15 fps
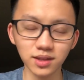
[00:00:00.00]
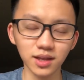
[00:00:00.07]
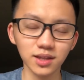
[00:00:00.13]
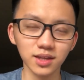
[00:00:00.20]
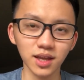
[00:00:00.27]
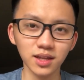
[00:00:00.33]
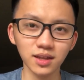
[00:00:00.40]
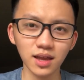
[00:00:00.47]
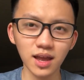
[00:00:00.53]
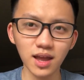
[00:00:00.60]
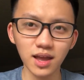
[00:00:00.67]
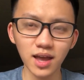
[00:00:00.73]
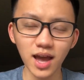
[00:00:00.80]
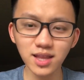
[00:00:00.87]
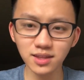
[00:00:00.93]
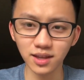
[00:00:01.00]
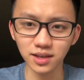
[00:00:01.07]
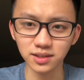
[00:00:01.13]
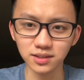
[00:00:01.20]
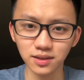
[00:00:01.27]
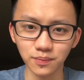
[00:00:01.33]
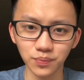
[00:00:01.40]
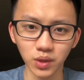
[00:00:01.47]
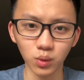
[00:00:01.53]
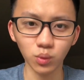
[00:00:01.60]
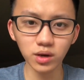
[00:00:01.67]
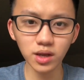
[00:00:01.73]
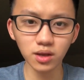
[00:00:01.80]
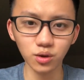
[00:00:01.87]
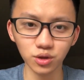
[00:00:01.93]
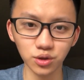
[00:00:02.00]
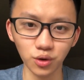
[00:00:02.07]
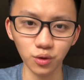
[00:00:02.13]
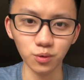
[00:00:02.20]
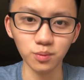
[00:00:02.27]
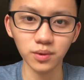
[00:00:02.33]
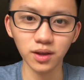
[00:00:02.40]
And then at night, when I got home,